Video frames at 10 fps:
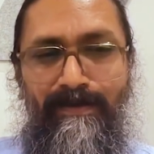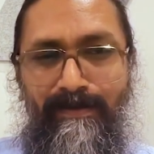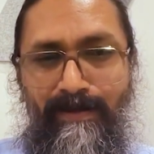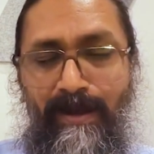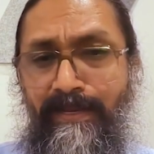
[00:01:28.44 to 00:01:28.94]

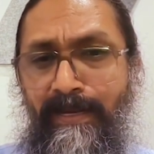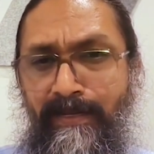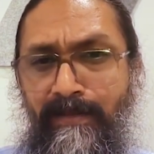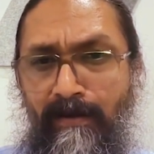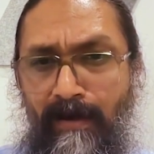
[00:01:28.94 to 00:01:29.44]
Not
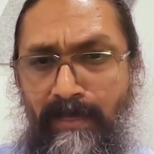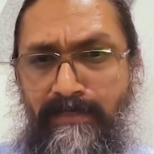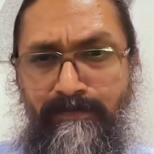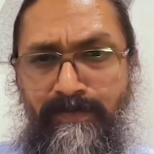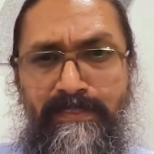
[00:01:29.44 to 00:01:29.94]
getting
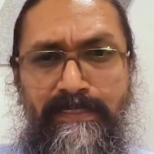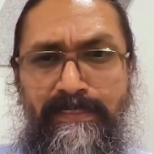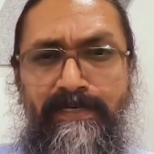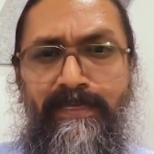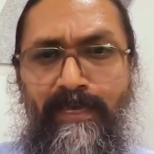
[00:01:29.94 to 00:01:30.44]
lost with
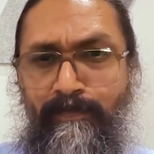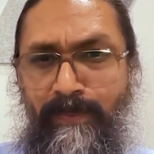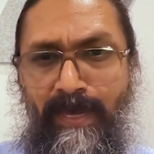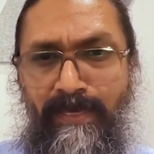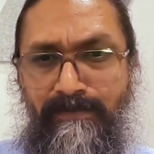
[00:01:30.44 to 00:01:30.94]
certain
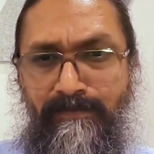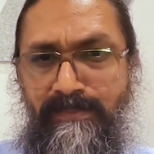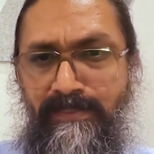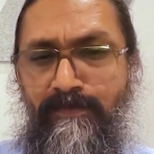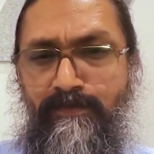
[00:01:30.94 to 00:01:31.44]
KPIs,
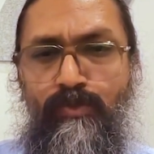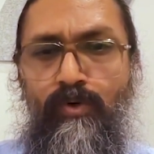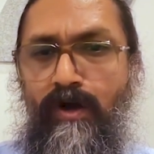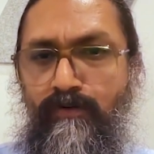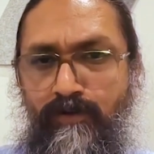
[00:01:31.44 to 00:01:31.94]
which gives
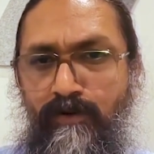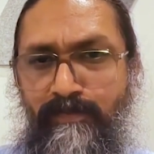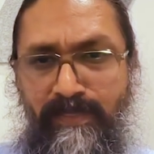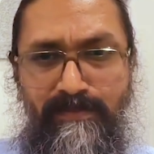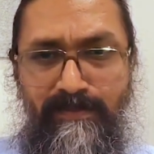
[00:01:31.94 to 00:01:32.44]
no outcome,
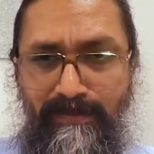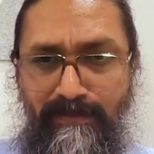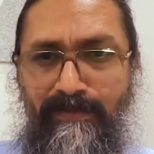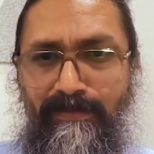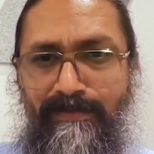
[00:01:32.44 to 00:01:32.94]
means
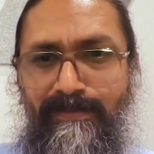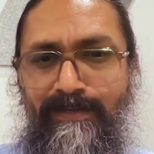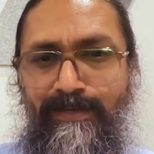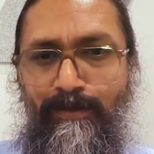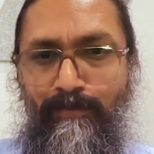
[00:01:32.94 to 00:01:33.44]
nothing,
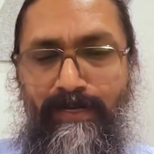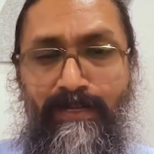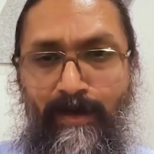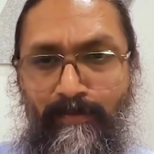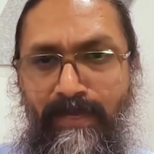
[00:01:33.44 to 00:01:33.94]

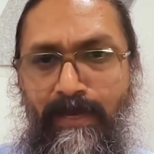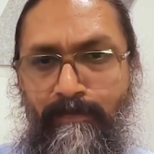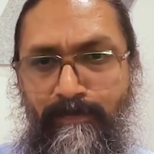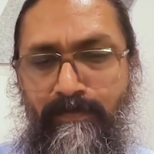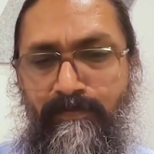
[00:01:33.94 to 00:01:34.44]
but coming
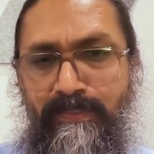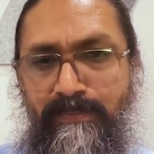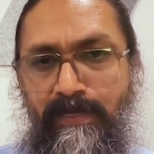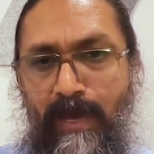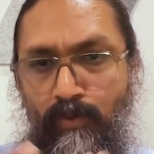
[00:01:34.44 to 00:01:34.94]
up
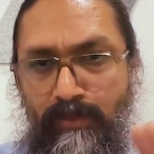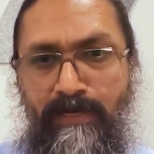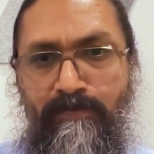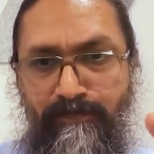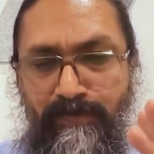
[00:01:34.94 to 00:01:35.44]
with an
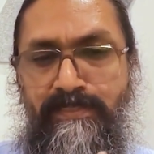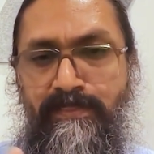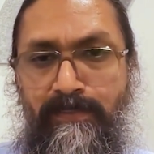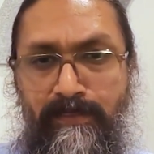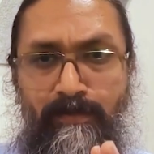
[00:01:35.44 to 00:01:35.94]
outcome first
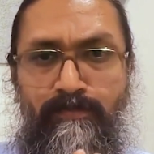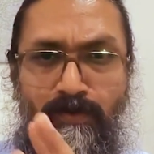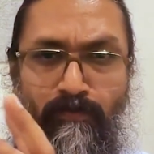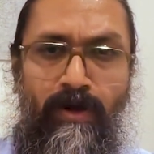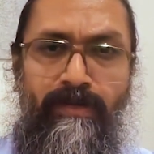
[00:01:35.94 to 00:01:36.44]
in terms
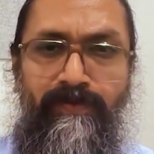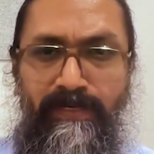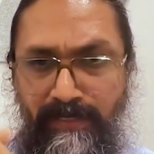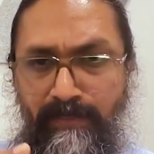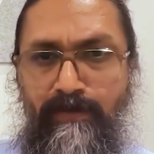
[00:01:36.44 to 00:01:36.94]
of what we
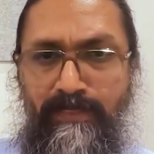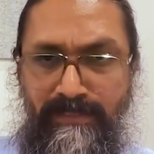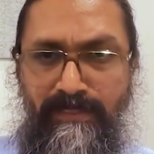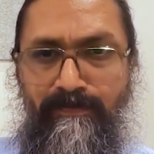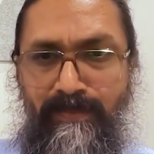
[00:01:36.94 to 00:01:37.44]
need to
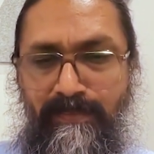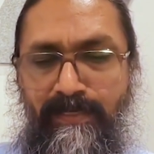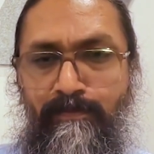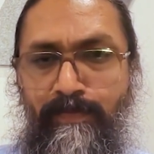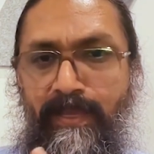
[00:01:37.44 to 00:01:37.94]
achieve, and
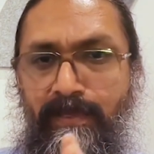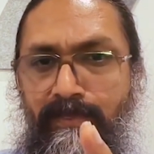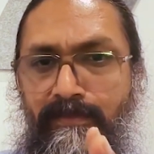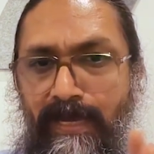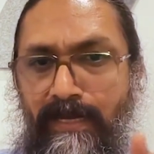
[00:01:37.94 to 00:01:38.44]
then
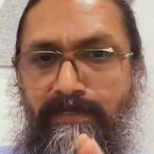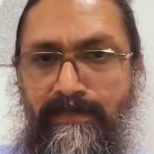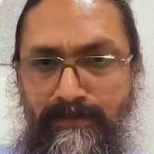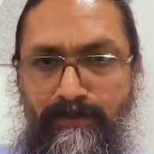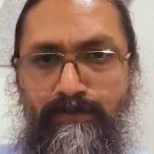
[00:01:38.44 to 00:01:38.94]
breaking that
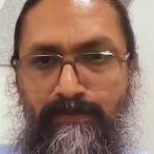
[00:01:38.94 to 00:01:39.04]
into